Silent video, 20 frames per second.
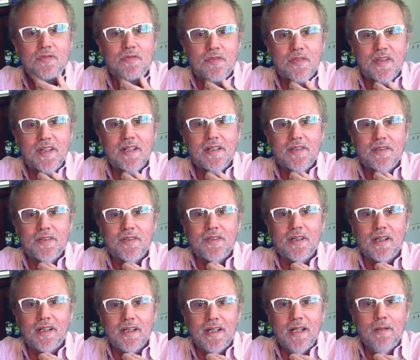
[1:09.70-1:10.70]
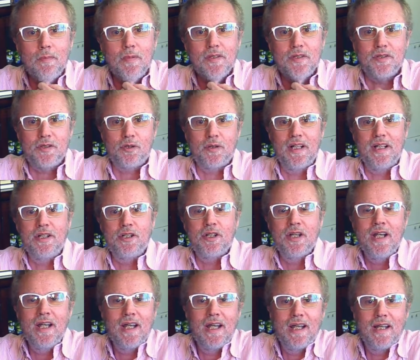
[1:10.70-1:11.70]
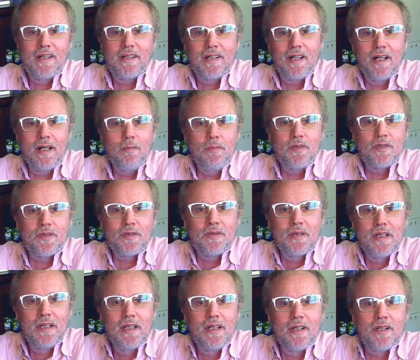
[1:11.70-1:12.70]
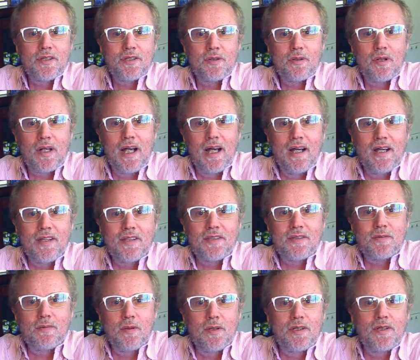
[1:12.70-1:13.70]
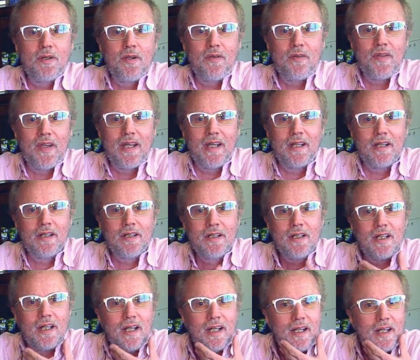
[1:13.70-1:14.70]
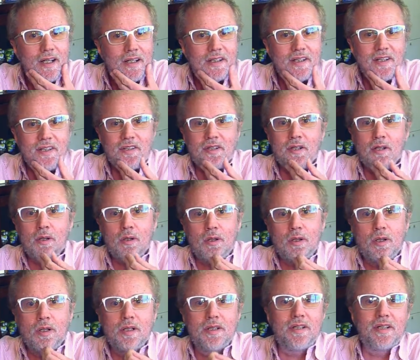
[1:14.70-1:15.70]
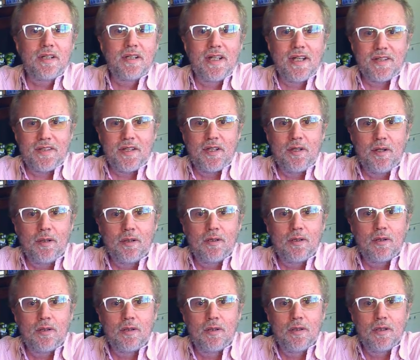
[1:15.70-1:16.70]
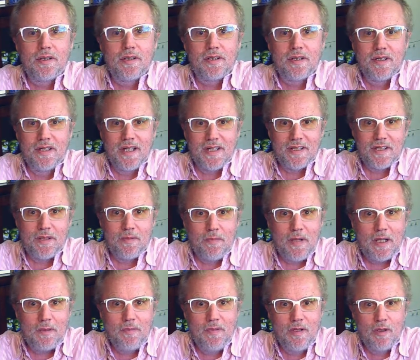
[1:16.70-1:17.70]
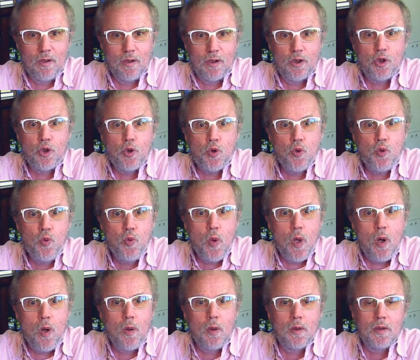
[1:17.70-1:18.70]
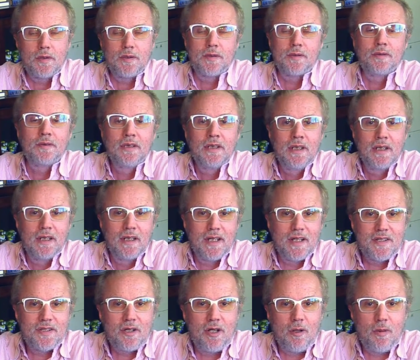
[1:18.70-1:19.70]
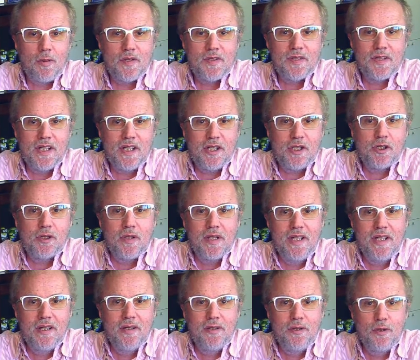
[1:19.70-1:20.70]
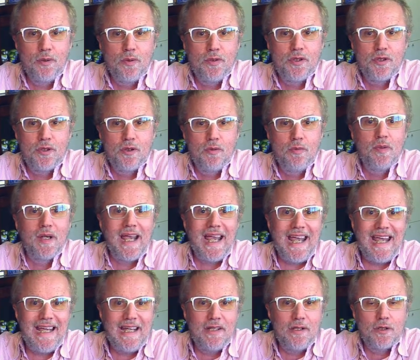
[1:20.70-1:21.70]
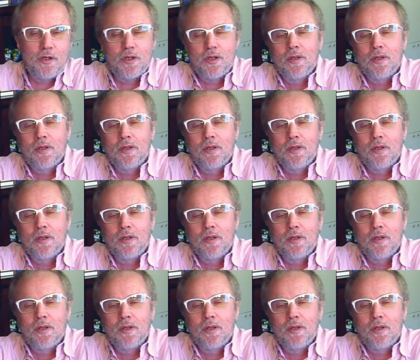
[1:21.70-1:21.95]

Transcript: feels a little bit strange at times. So guys, what do you think? Does it look good? Does it not look good? Does it make me look too old? It's always an issue here on YouTube, age.